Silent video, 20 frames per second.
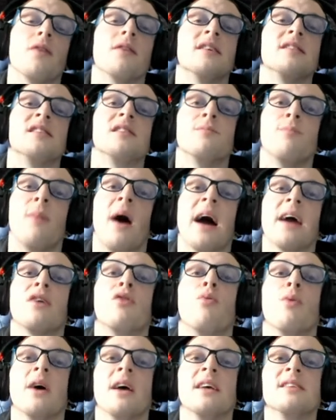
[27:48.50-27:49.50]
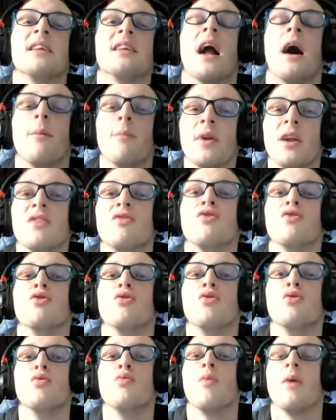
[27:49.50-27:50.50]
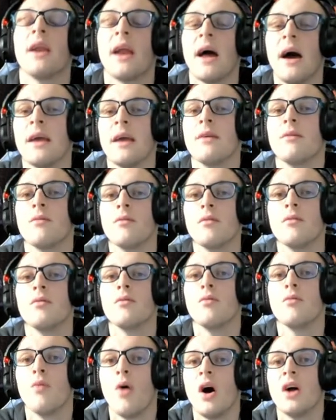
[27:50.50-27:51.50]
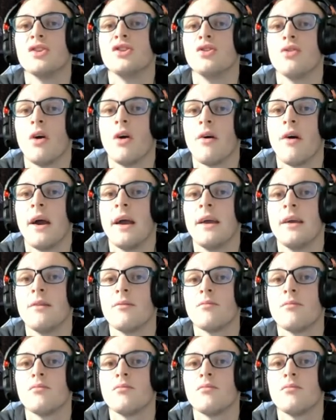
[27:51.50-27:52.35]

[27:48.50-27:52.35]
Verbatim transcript: this is my quiz, and I'm gonna do when I want to. All right.